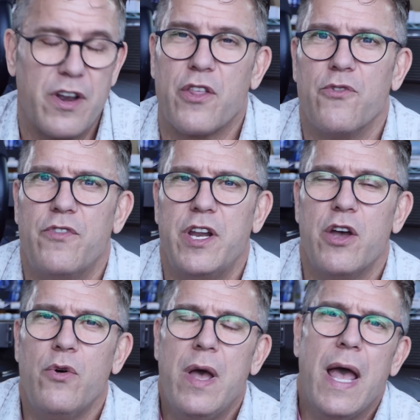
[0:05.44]
another
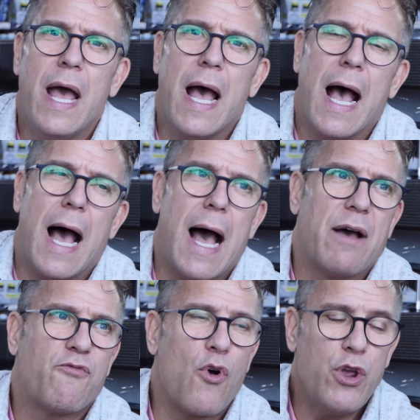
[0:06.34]
video
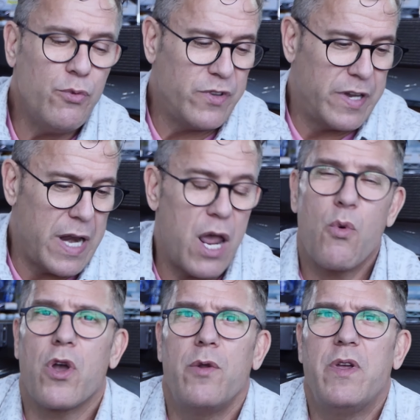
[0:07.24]
uh, for you. Today
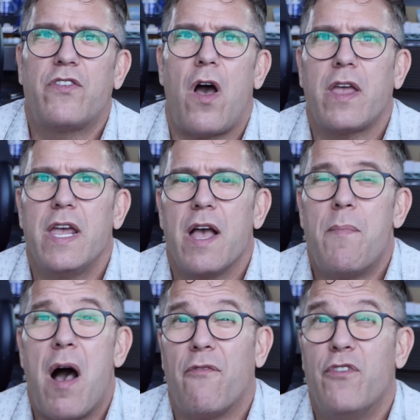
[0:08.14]
we're going to be talking
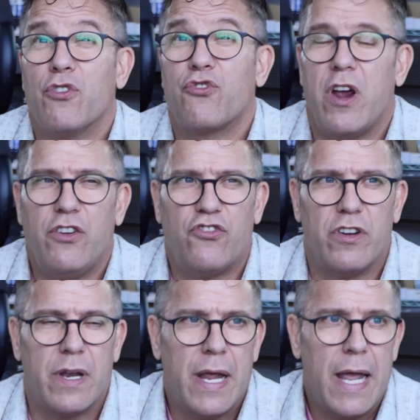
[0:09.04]
about
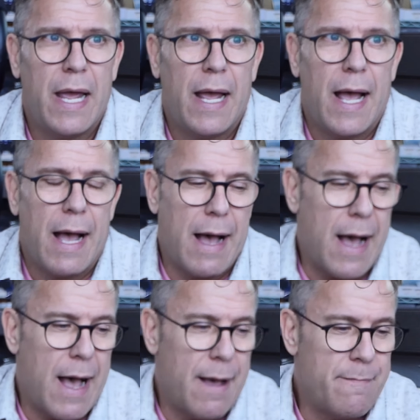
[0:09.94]
filtration.
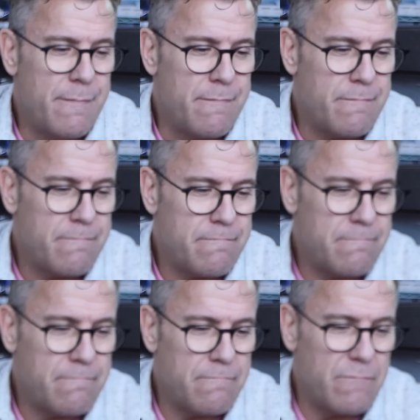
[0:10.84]
Um,
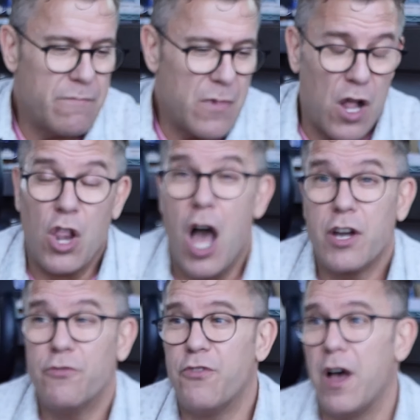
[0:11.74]
a lot
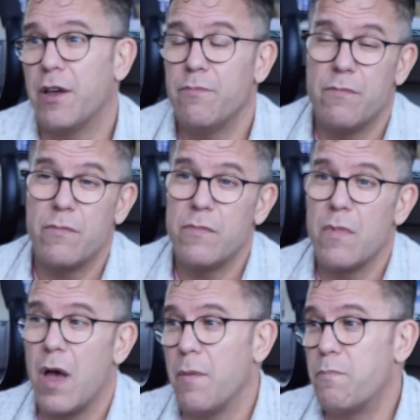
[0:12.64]
of uh,
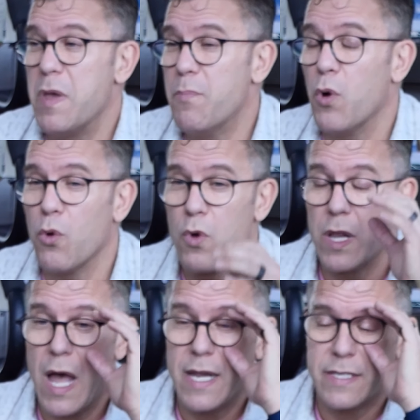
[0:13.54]
uh, people
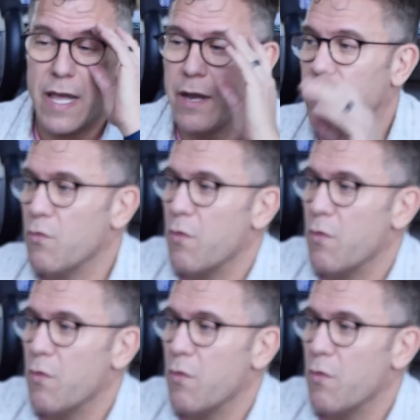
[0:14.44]
realize that